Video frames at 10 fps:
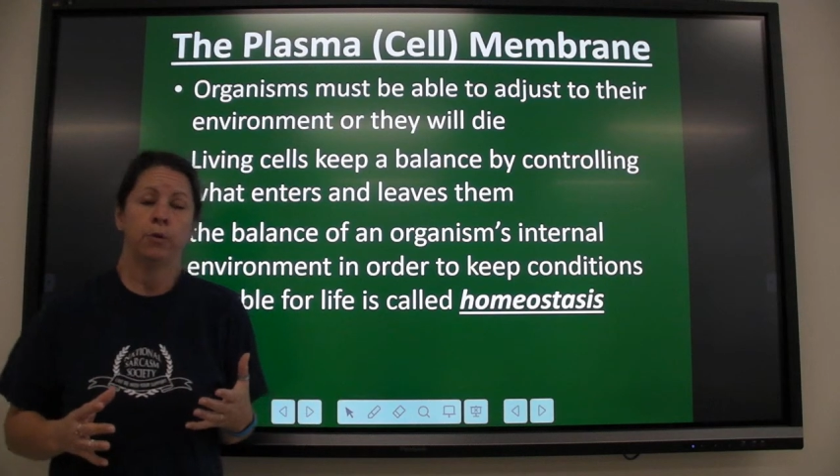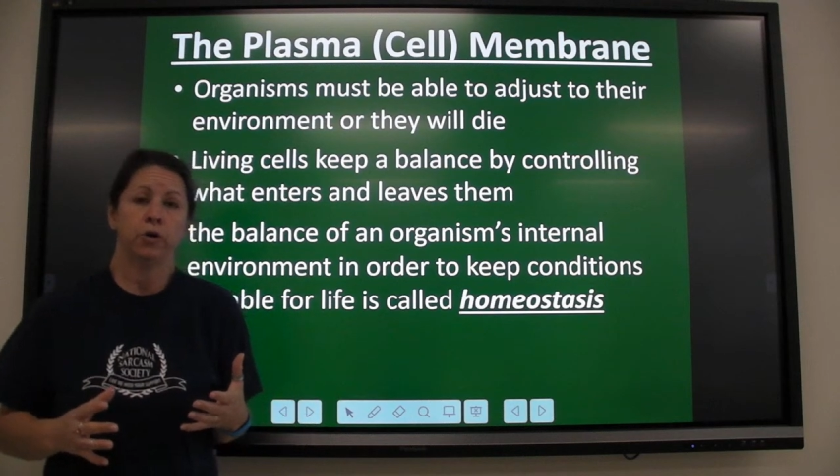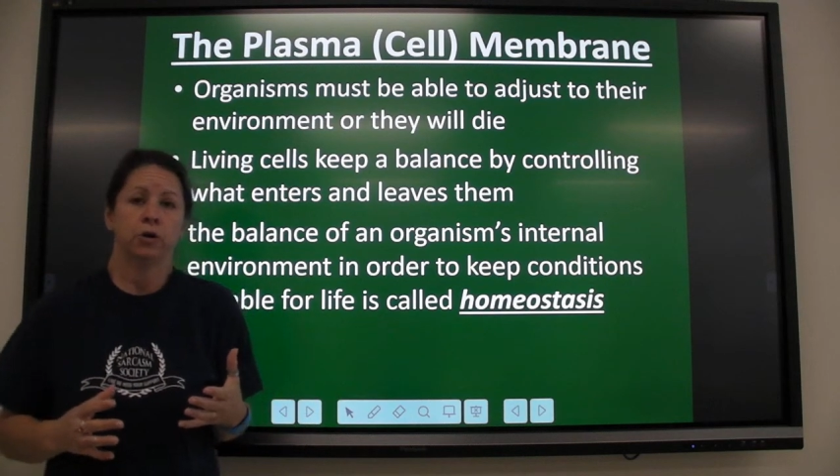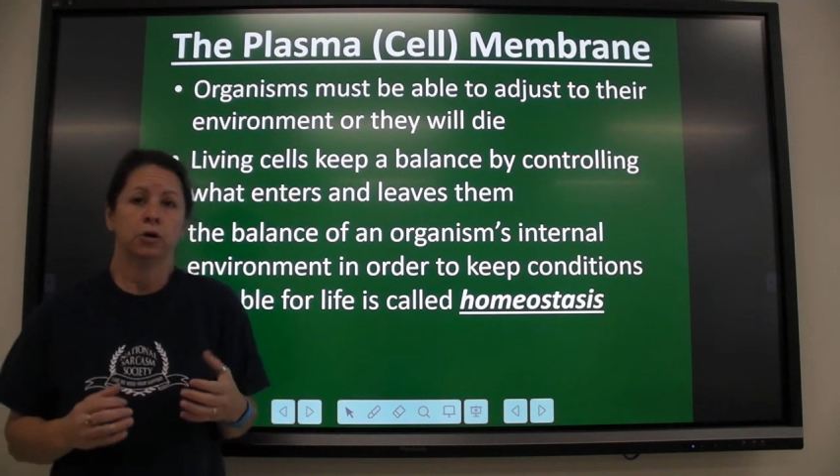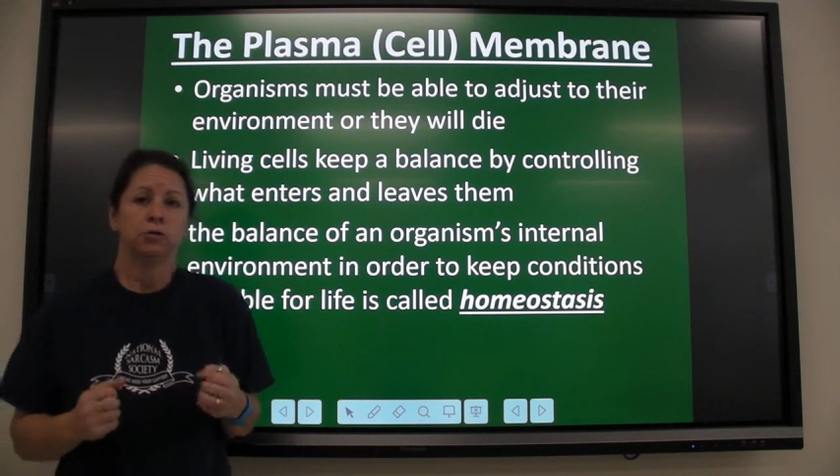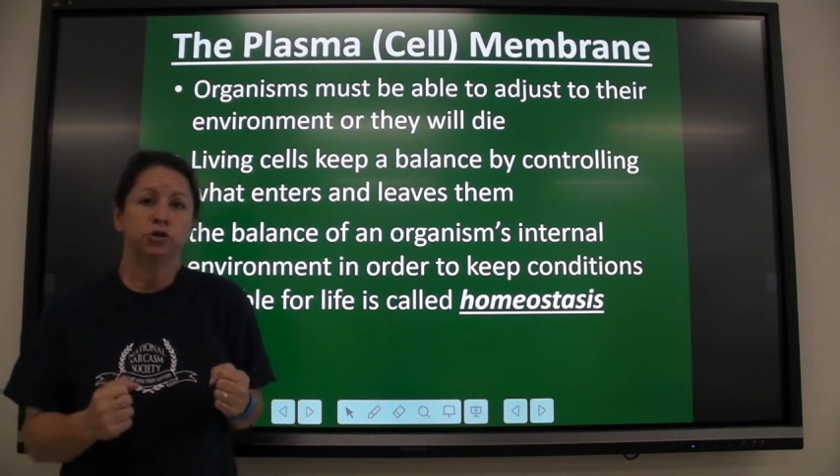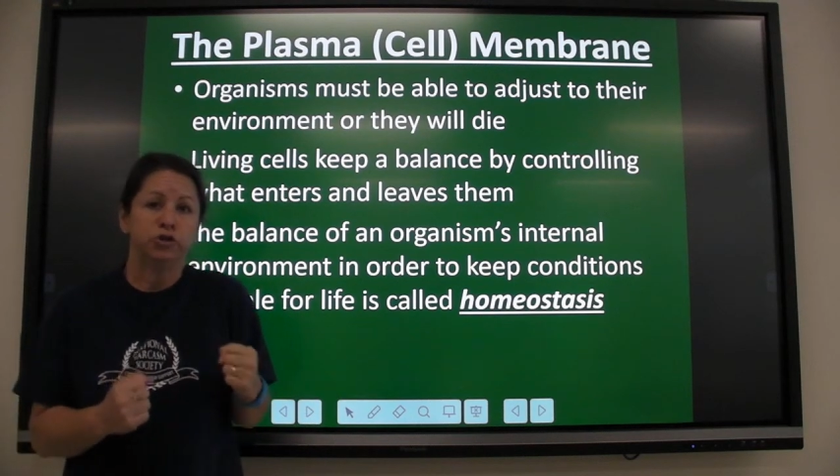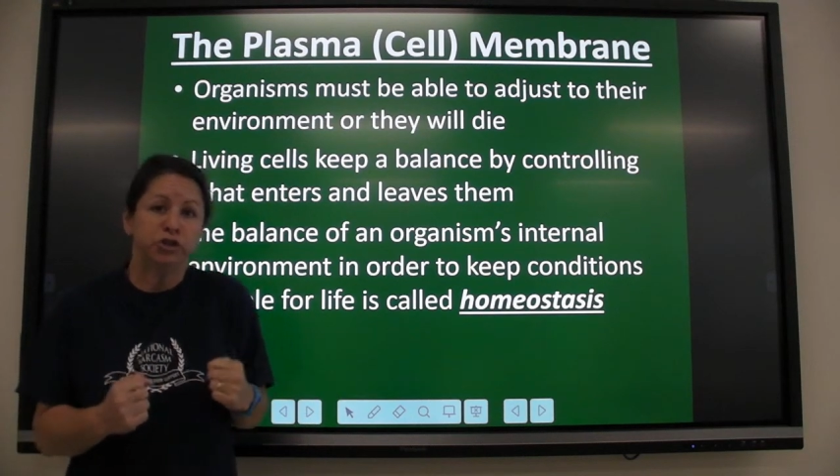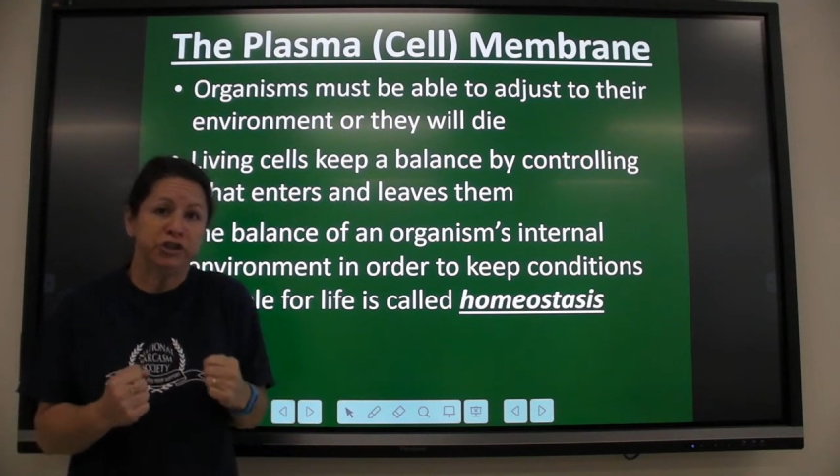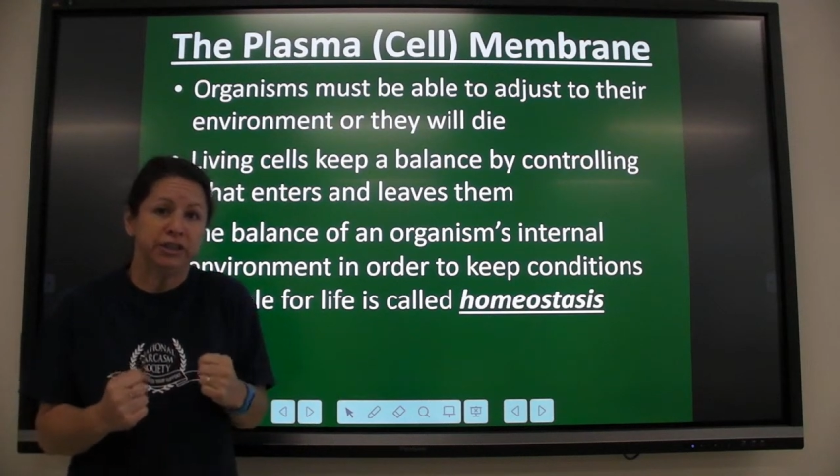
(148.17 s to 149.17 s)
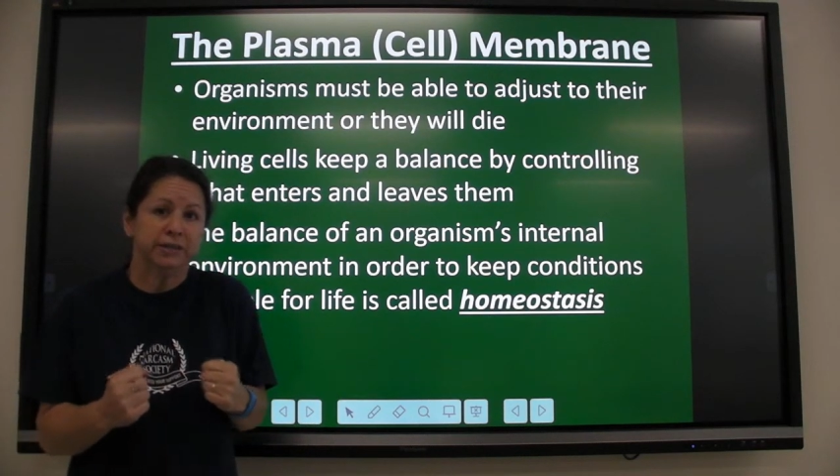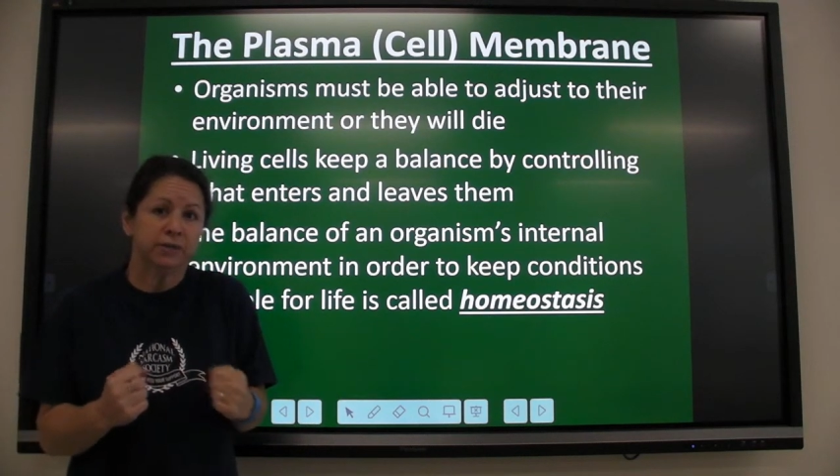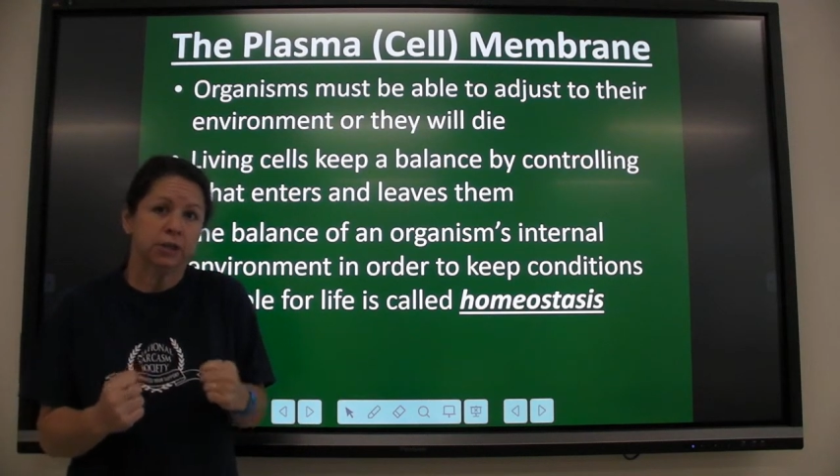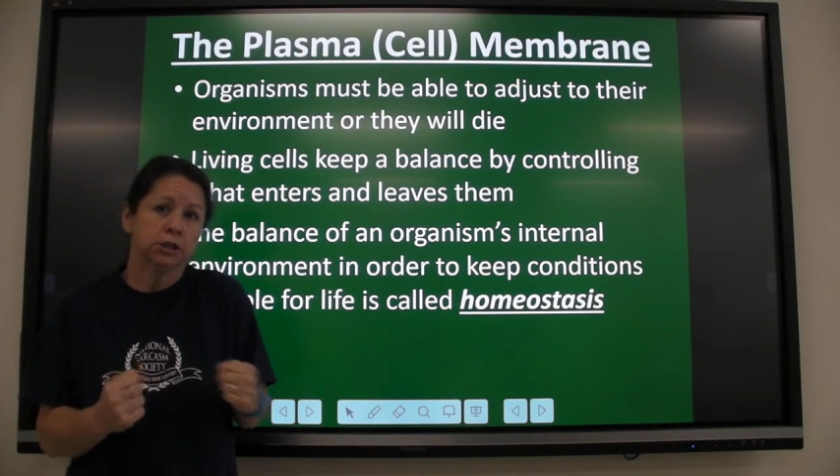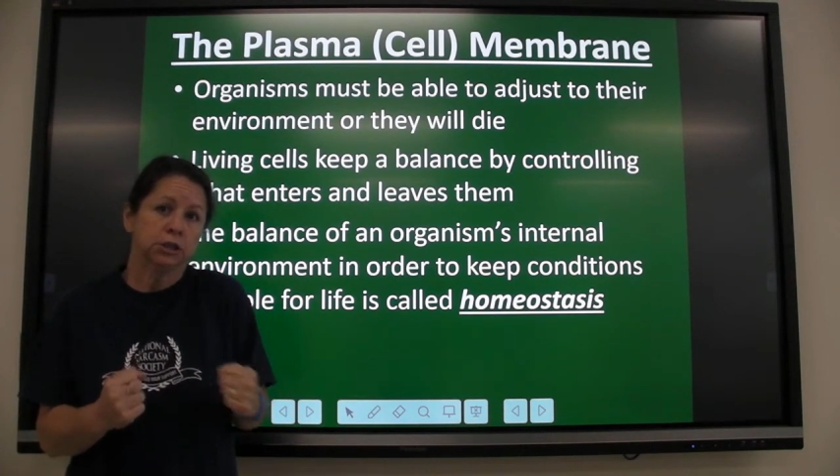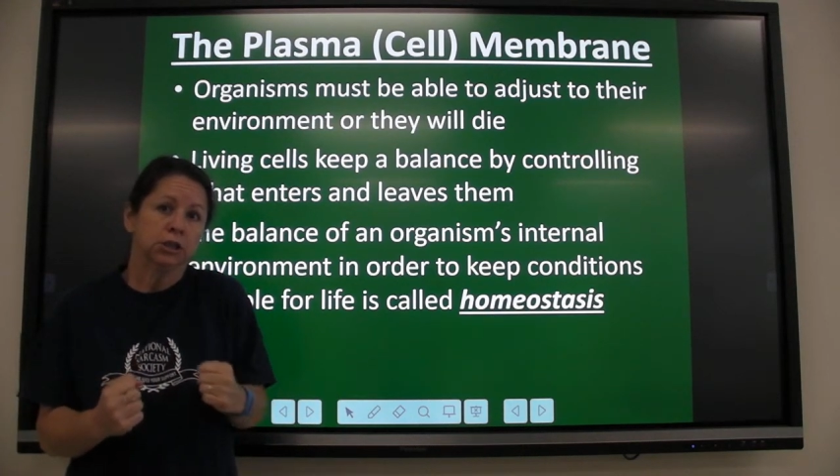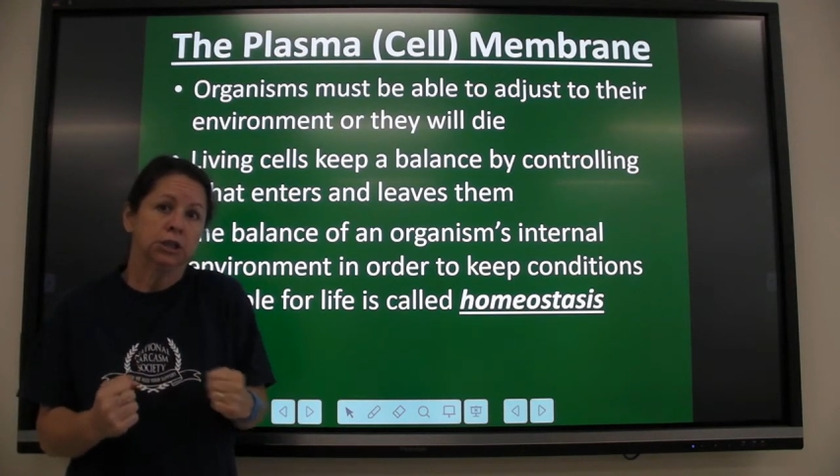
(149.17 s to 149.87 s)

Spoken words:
when you're cold you shiver?